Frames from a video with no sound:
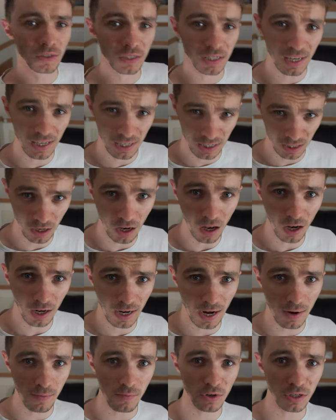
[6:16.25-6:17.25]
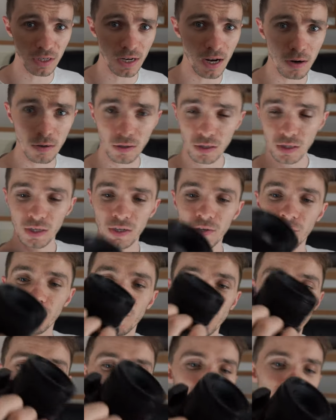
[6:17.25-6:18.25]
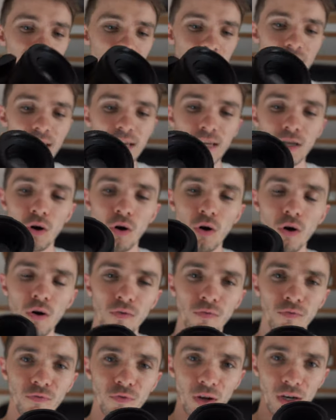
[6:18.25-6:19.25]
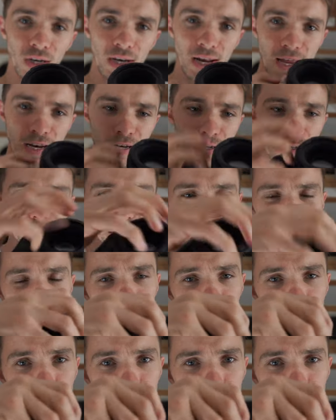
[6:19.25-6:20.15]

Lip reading: DSLR cameras now, take off lens,